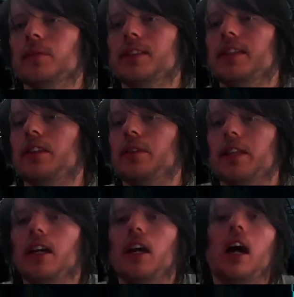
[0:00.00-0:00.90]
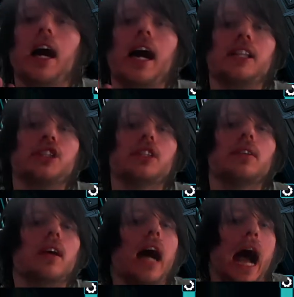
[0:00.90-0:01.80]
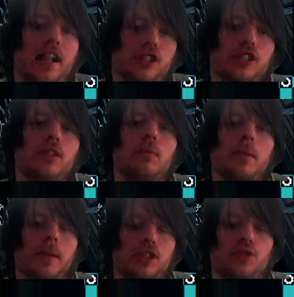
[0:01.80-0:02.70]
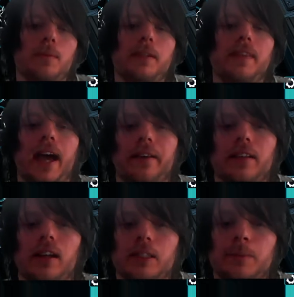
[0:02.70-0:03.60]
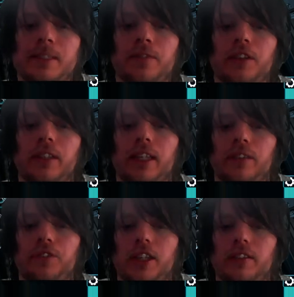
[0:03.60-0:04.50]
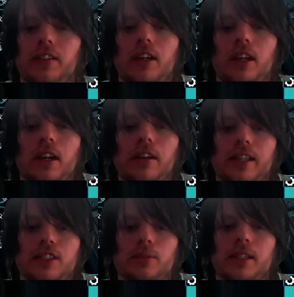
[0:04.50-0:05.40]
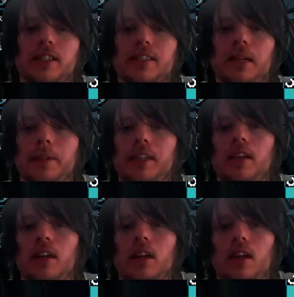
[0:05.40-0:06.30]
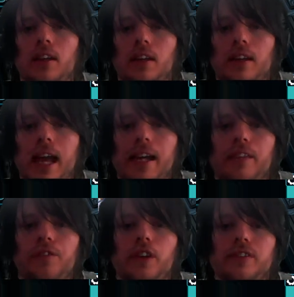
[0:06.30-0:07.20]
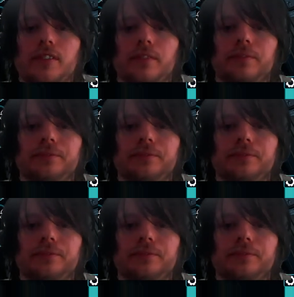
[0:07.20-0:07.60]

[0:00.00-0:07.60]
what's the other one? Och. We must tribute that specifically on the field. Okay, so we're going to summon Haggith first.